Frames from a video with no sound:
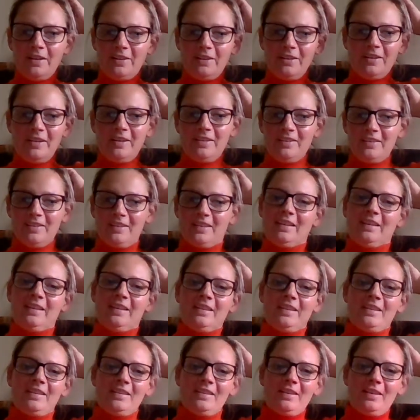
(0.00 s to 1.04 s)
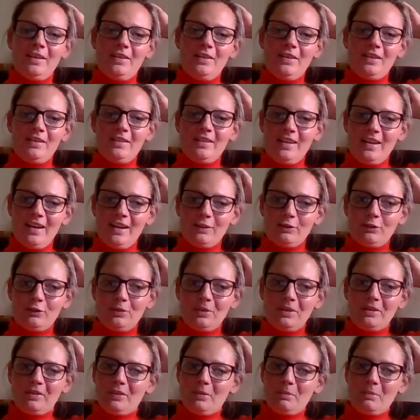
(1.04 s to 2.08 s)
Hi guys. So these are
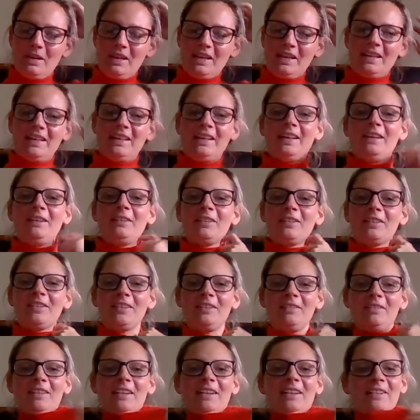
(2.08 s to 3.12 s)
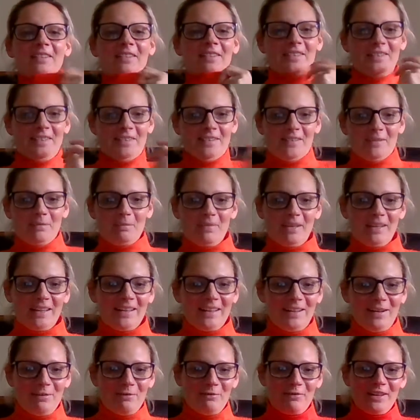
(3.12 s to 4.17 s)
extra ones I'm making now because I realised I didn't
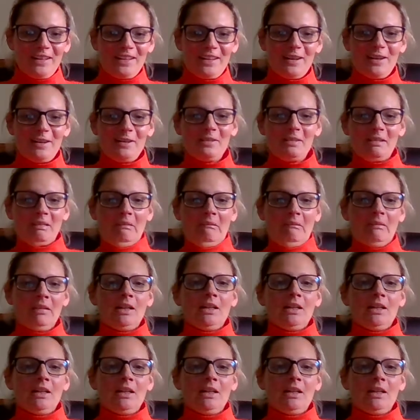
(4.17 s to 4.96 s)
make enough videos.